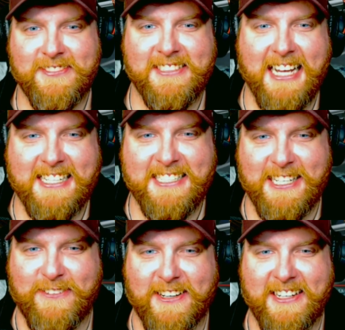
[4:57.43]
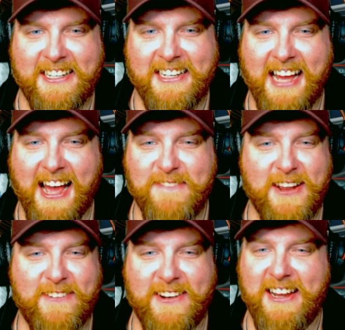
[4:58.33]
That's different. I've
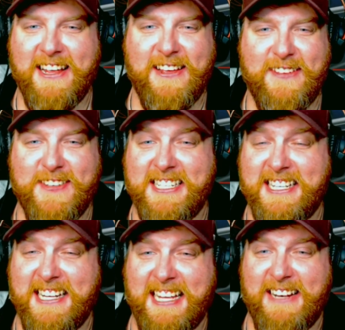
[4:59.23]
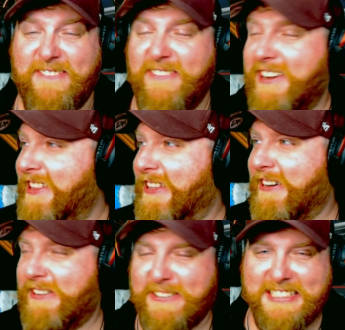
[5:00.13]
never even seen one of
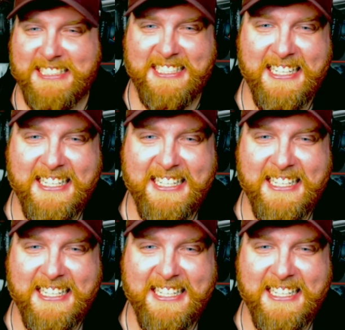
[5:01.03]
those.